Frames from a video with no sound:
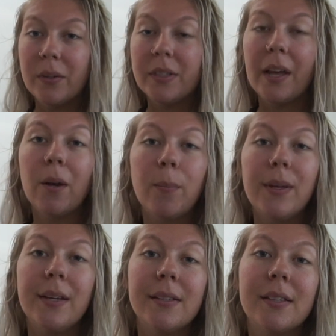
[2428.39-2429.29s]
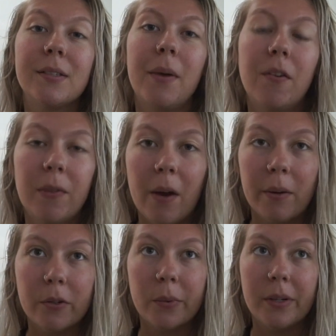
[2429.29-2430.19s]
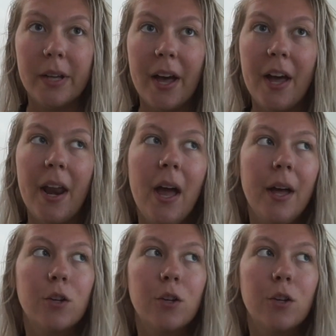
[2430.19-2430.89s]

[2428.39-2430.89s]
centerpiece since my flowers were dead.